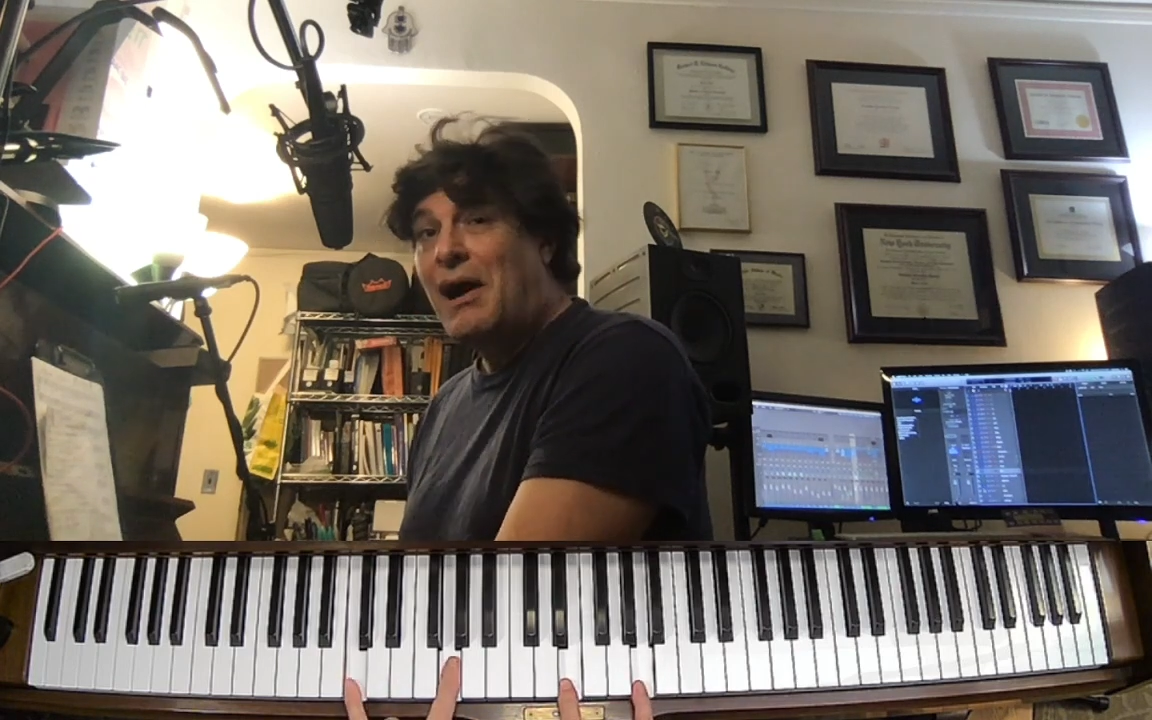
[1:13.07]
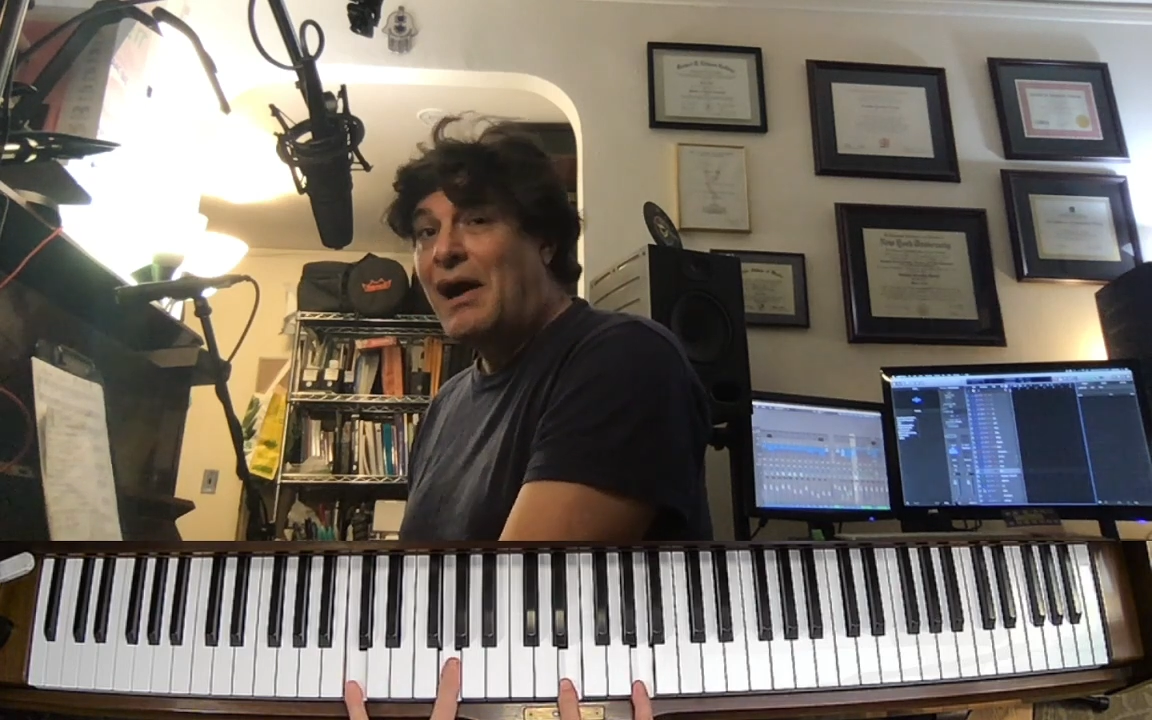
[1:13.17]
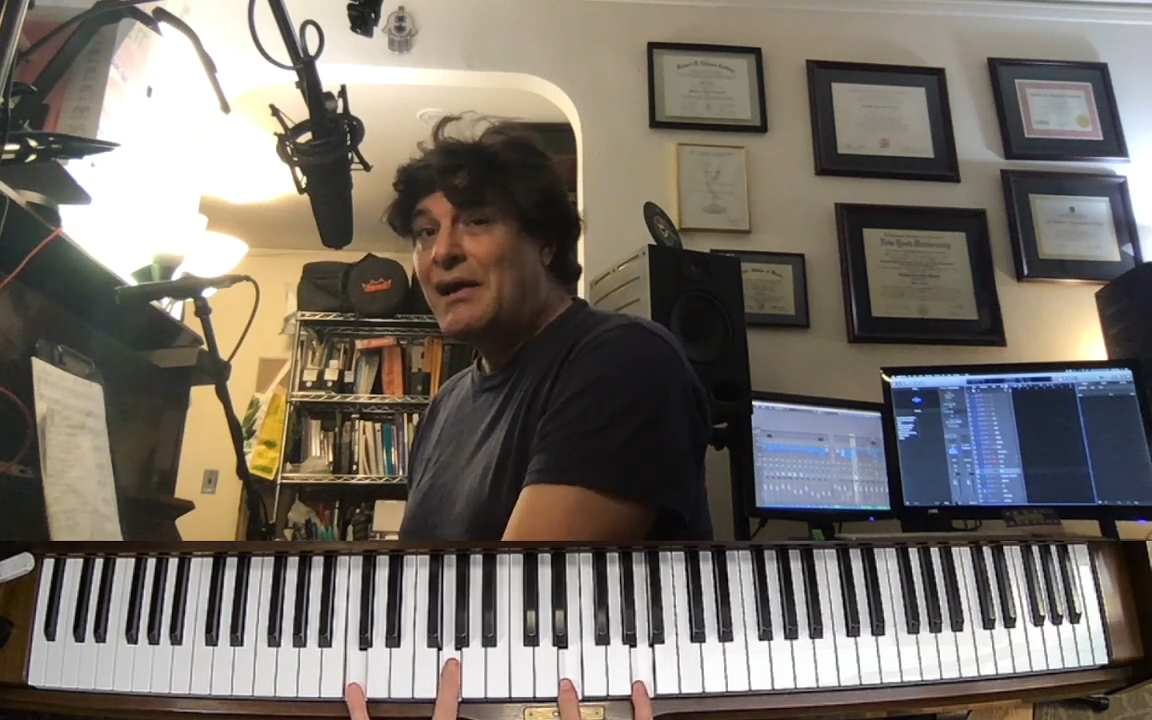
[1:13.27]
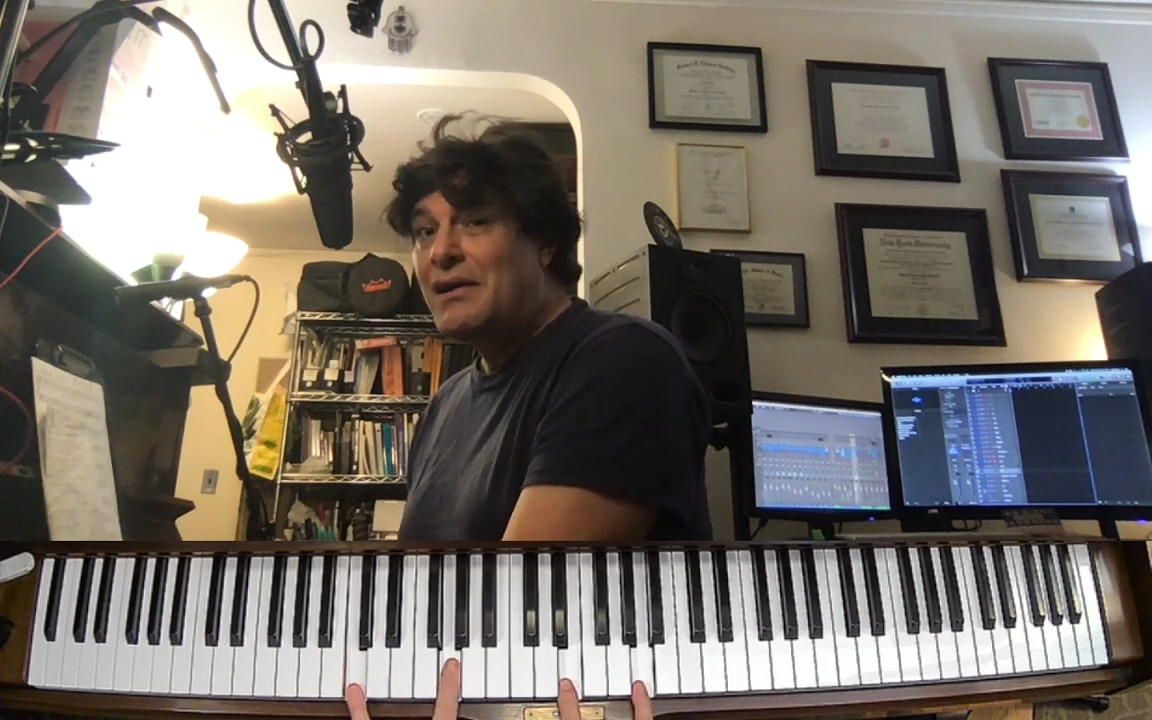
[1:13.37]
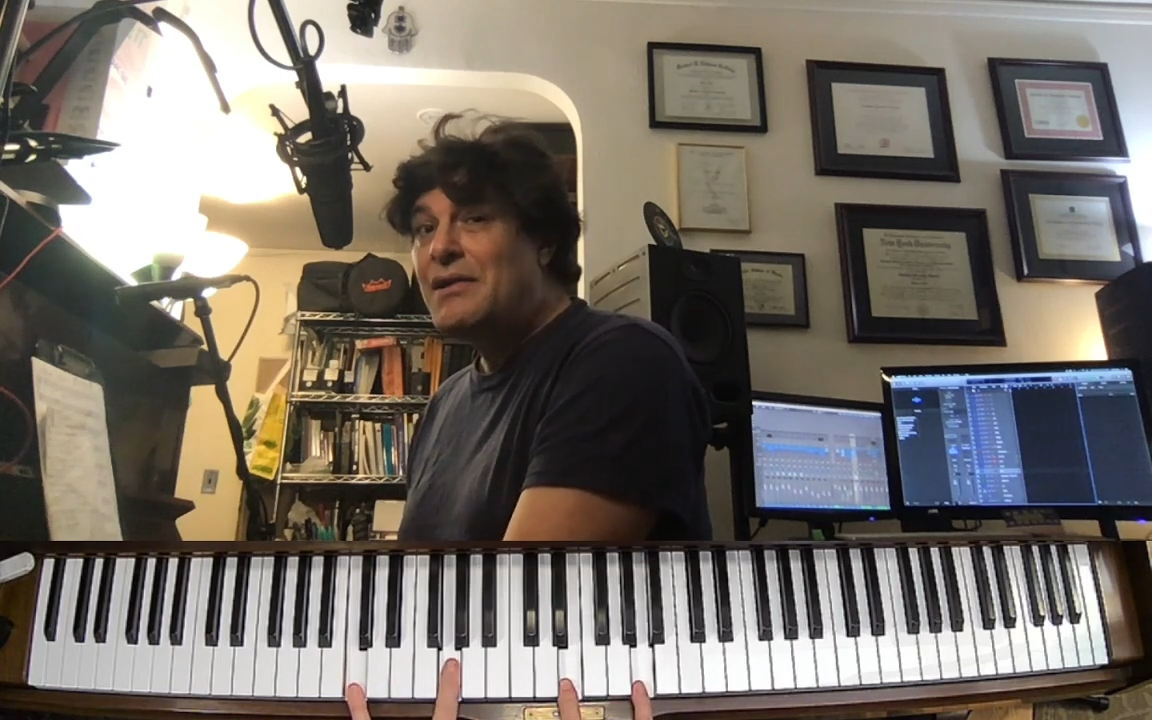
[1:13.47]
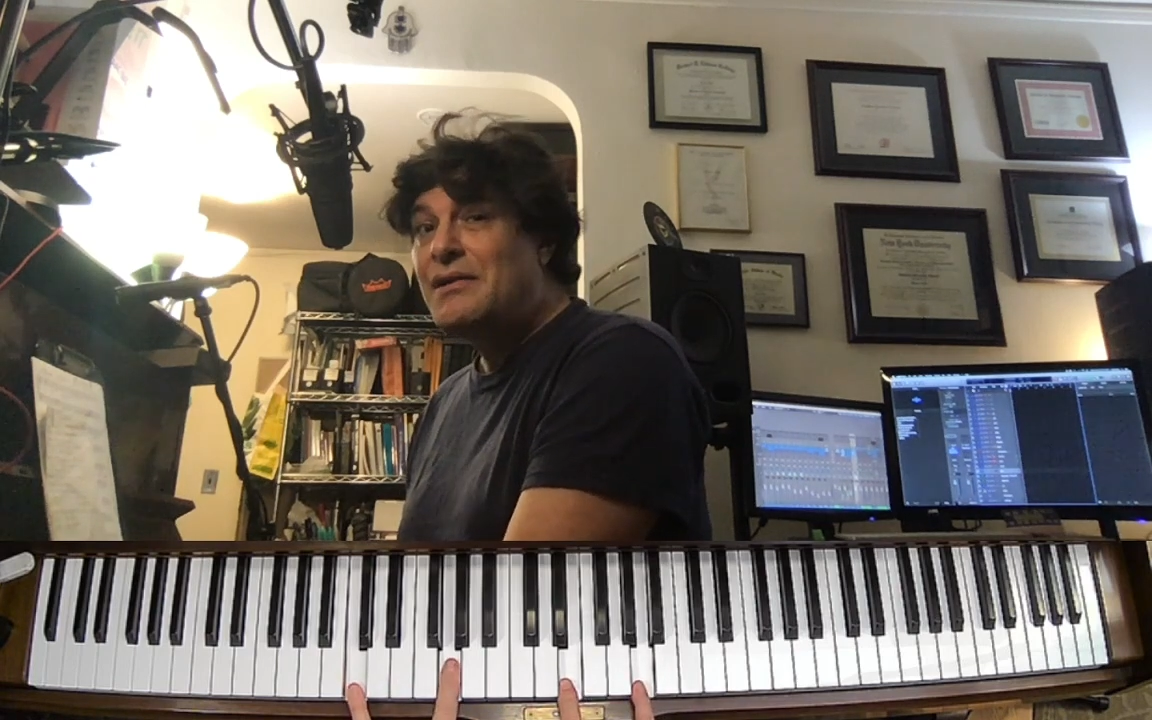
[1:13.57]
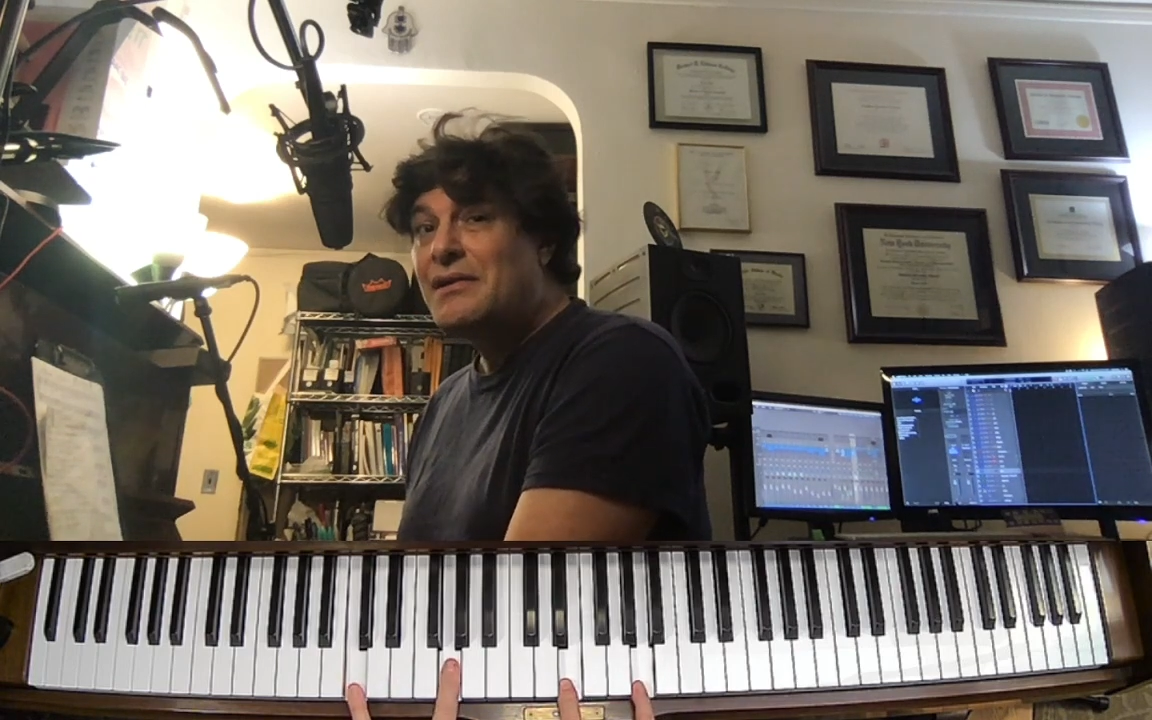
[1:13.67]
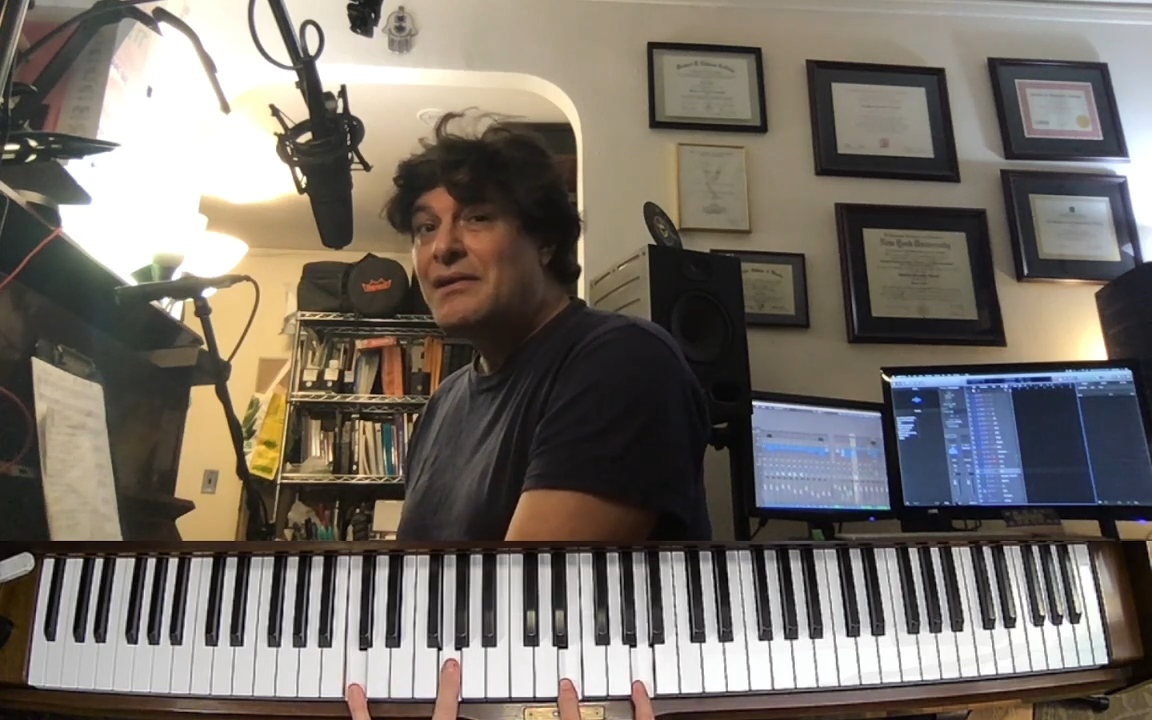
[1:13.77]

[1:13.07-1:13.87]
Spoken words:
I could